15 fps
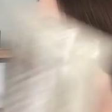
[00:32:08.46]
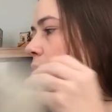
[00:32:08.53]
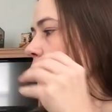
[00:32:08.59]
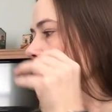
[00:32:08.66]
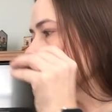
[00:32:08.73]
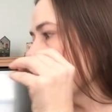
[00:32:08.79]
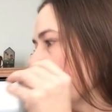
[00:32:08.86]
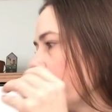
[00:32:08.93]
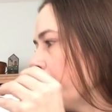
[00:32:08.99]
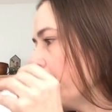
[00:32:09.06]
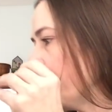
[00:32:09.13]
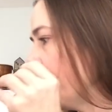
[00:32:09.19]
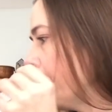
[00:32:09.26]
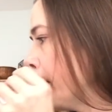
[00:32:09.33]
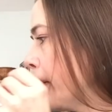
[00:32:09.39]
So,
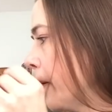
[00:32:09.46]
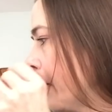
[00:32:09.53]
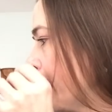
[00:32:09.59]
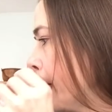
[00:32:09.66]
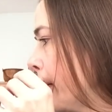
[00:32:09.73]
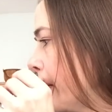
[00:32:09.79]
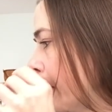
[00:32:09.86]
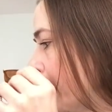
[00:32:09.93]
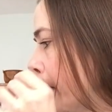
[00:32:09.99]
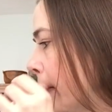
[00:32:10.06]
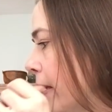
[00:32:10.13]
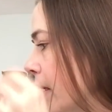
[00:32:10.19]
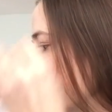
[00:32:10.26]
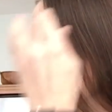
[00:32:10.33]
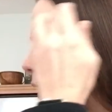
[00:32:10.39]

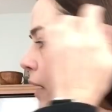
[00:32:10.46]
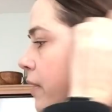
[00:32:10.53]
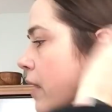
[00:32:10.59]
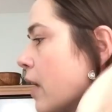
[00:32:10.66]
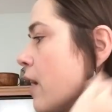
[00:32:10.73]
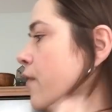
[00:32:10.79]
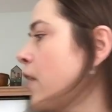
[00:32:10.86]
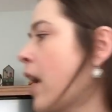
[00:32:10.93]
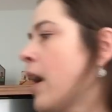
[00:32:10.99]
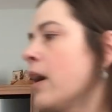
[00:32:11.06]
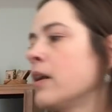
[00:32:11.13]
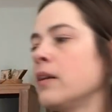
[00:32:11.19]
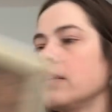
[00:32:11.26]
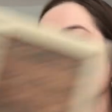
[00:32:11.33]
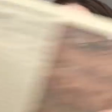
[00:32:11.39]
and then I've
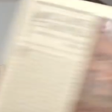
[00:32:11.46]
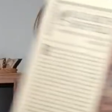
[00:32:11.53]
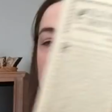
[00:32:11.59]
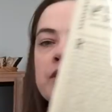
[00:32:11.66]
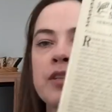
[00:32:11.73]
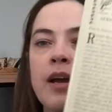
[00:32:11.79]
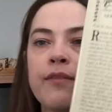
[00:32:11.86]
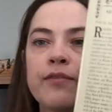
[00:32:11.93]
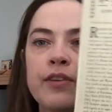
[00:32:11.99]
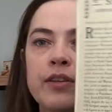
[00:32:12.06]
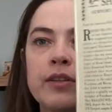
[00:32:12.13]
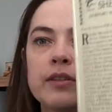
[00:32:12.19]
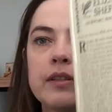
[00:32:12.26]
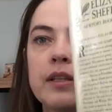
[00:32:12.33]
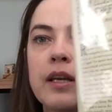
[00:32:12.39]
had Elizabeth
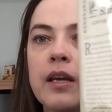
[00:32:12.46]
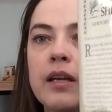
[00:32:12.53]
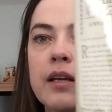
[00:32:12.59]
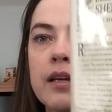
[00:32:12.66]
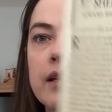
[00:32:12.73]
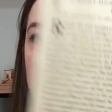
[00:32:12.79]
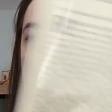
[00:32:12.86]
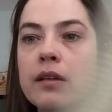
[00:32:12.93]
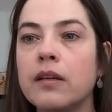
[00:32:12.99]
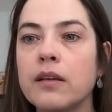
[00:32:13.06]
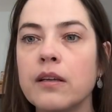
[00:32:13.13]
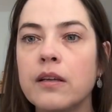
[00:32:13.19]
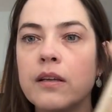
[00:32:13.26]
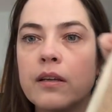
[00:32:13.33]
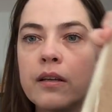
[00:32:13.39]
Sheffield kitted
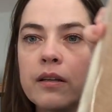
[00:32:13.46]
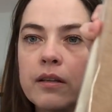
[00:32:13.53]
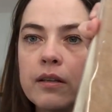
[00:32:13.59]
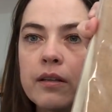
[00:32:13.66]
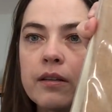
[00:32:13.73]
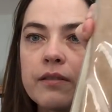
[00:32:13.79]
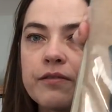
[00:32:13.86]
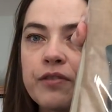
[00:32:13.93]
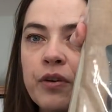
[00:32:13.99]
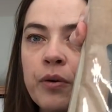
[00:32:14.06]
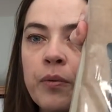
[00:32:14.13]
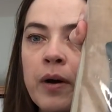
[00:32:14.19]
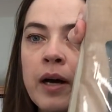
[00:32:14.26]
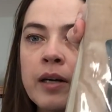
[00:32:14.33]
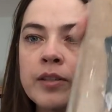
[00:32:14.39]
for a
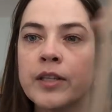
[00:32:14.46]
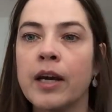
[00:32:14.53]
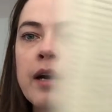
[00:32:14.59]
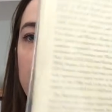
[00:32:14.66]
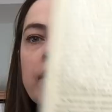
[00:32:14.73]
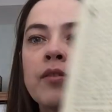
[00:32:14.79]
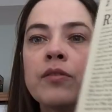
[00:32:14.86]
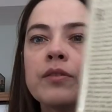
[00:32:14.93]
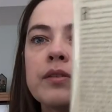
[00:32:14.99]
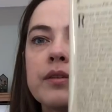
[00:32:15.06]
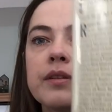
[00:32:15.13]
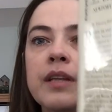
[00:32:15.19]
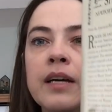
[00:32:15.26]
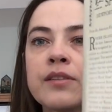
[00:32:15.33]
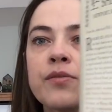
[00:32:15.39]
while now.
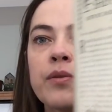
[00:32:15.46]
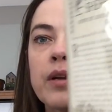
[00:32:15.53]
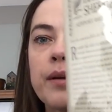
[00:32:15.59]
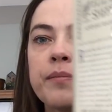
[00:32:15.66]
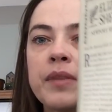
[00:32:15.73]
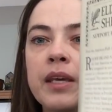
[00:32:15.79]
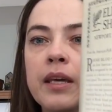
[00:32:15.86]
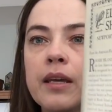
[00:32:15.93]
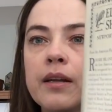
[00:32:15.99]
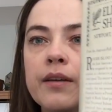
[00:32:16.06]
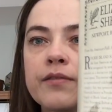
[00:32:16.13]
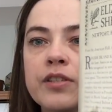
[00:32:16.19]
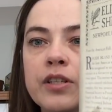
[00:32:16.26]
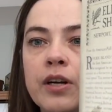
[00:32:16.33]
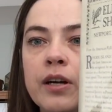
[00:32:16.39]
That's one I'm thinking
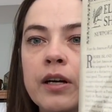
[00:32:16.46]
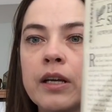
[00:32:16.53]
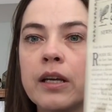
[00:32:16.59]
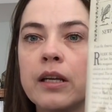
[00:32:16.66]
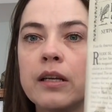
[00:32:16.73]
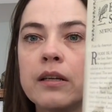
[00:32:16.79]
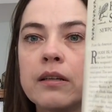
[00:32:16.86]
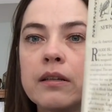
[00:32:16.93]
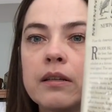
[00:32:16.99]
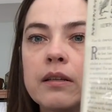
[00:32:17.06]
of starting.